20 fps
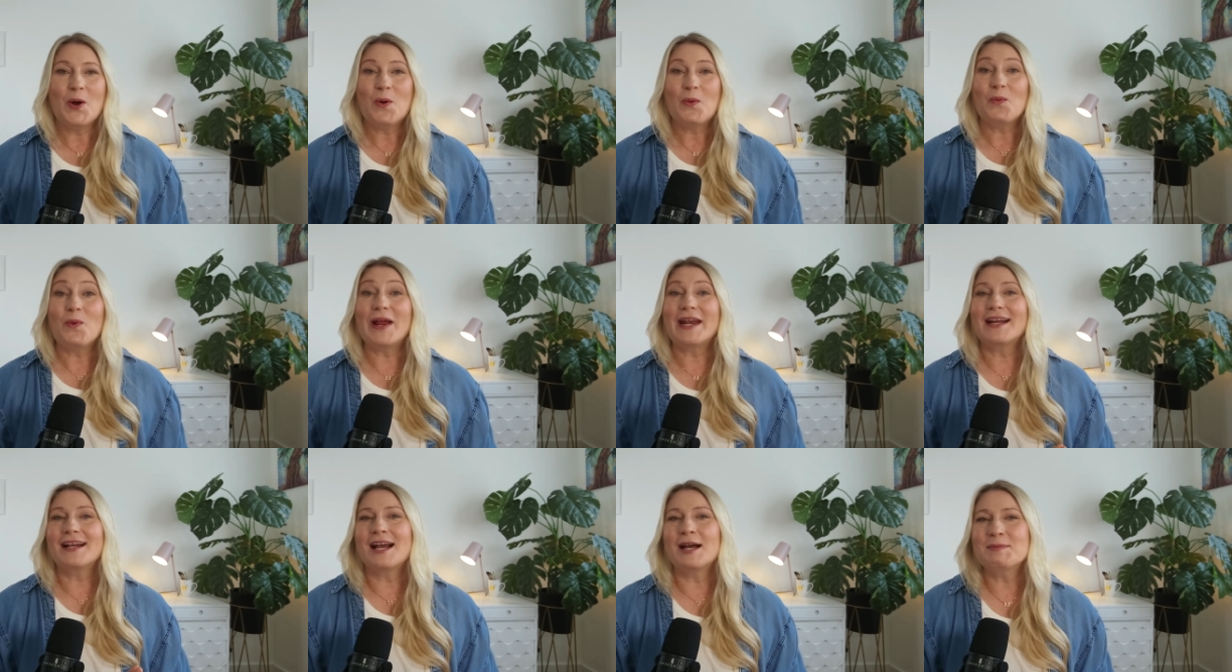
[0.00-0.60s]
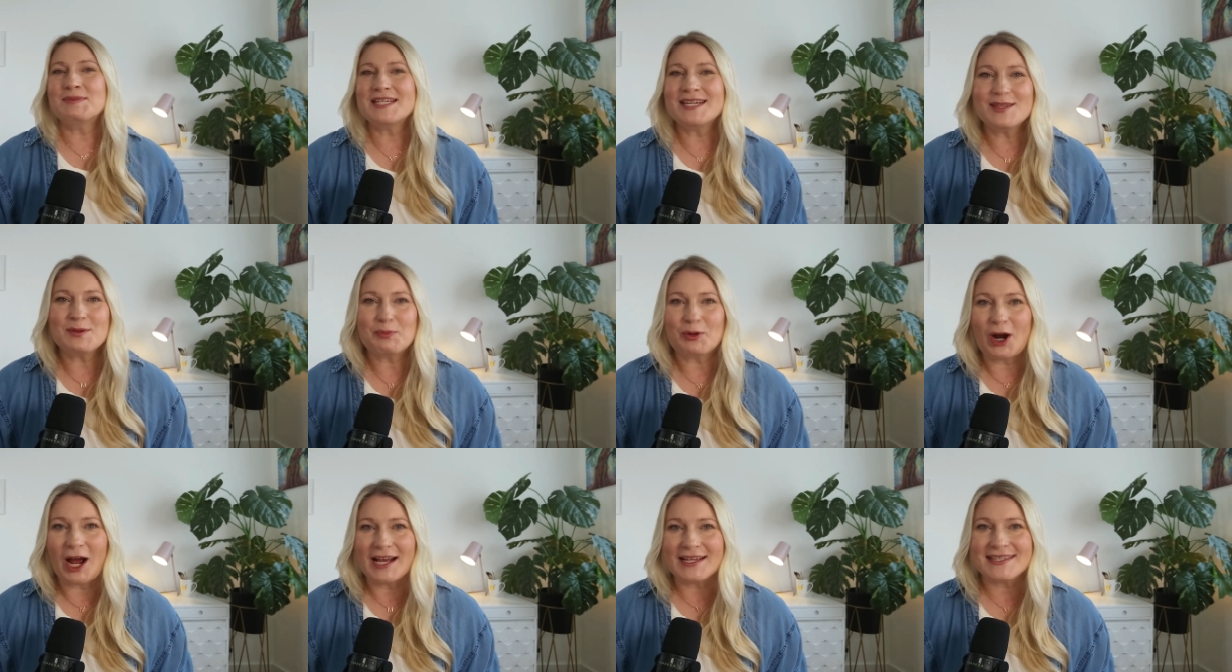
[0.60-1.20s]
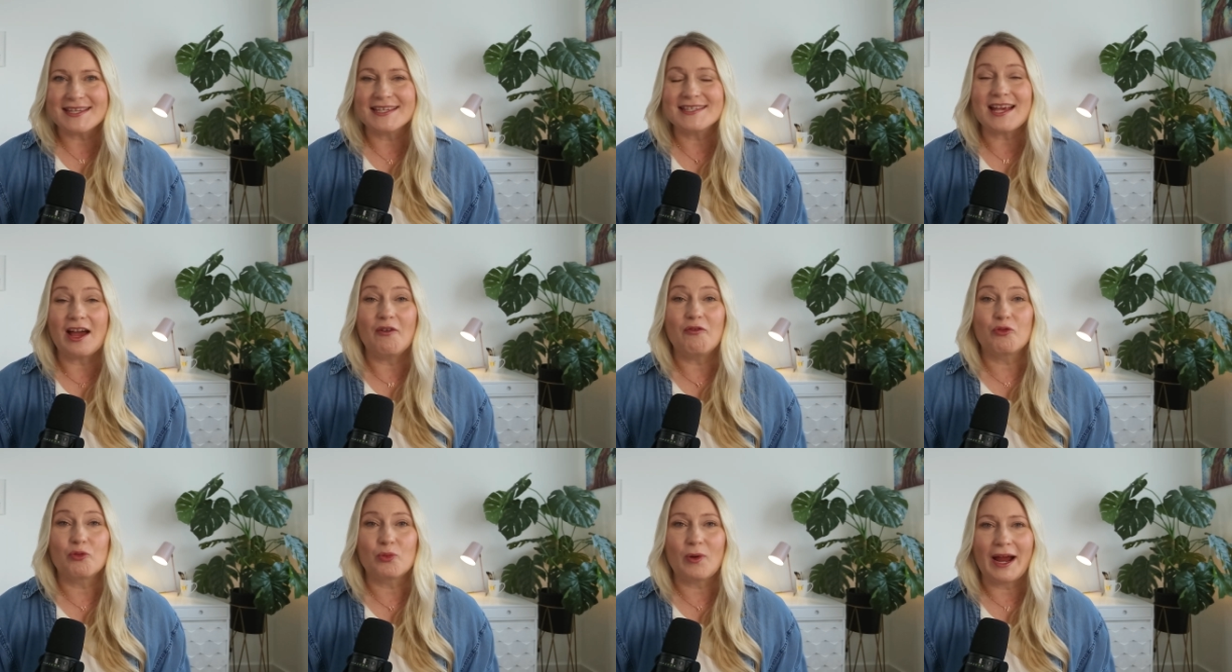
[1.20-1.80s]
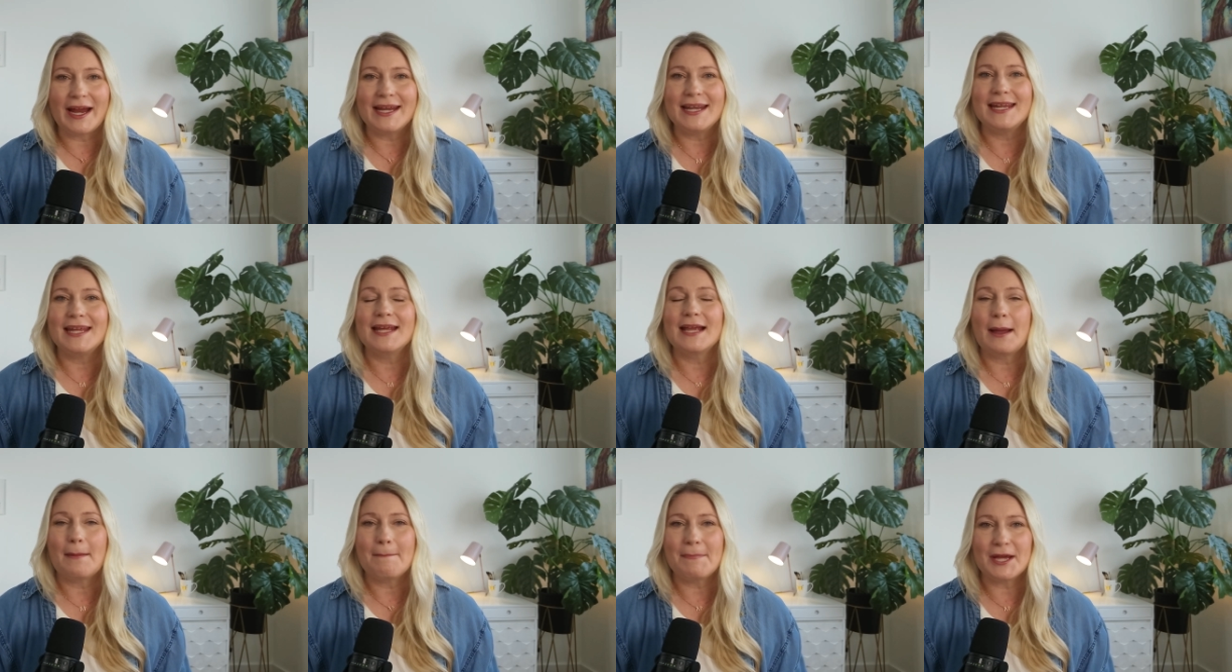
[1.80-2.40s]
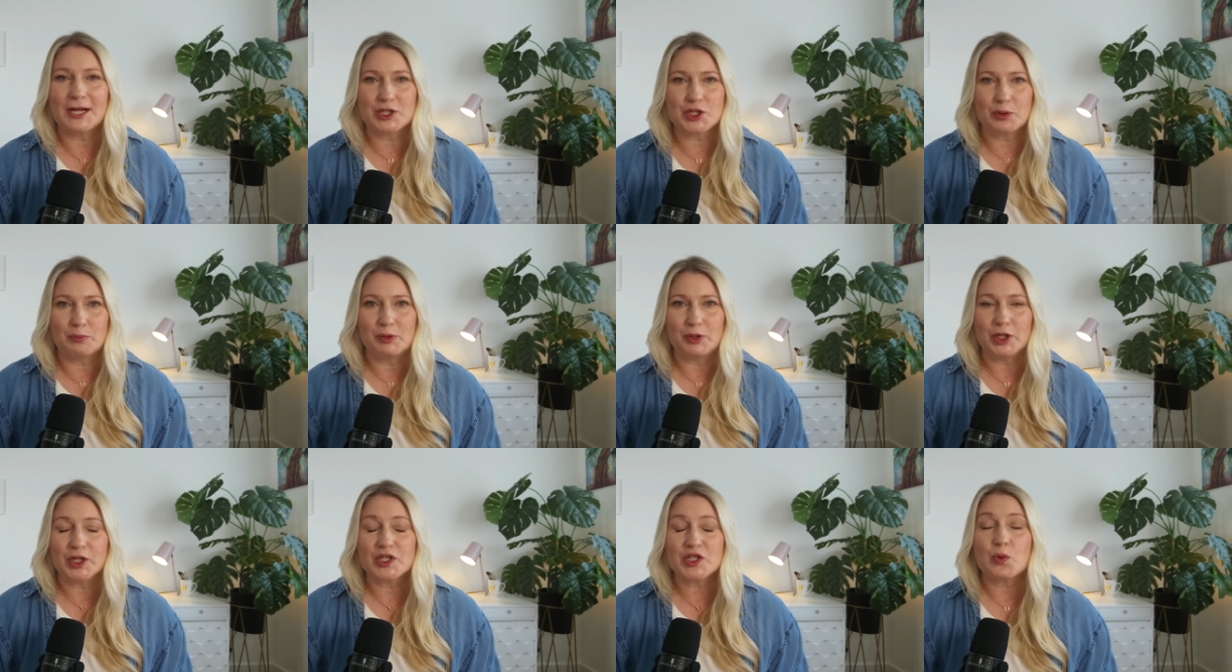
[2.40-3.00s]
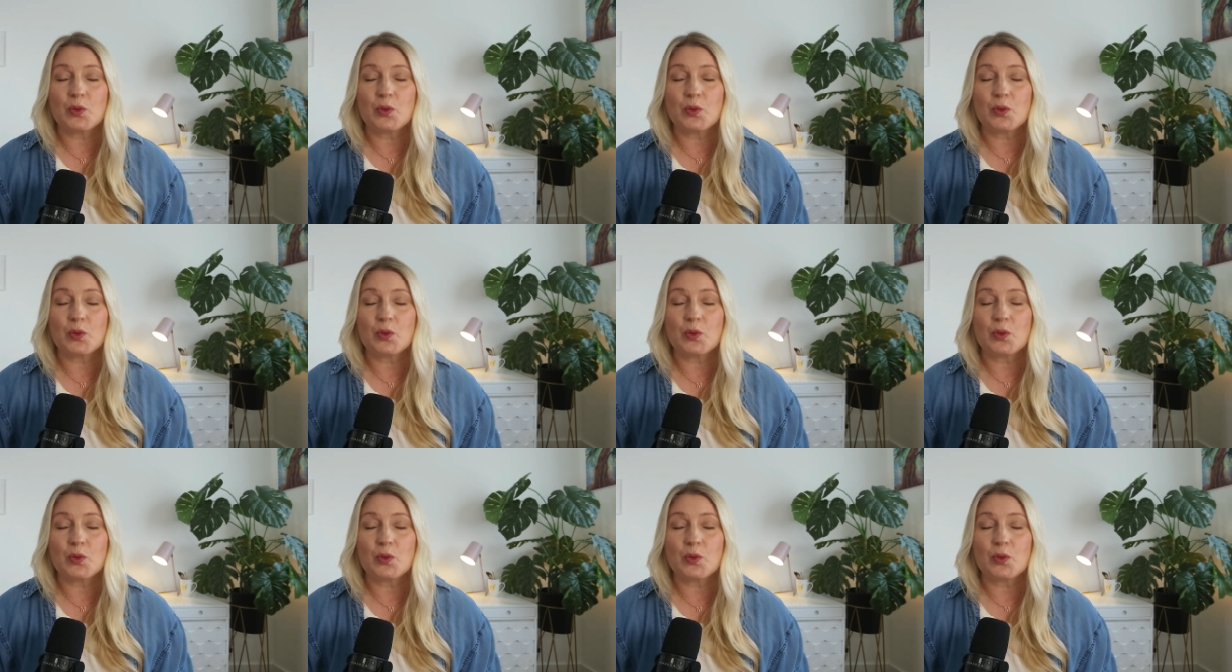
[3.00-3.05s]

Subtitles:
When it comes to the process of writing picture books,